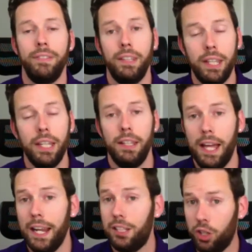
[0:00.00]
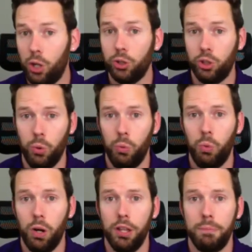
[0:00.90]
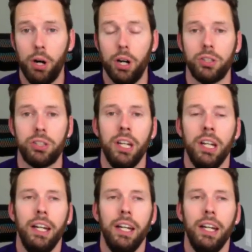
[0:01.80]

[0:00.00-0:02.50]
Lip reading: then that it's also one of the parts.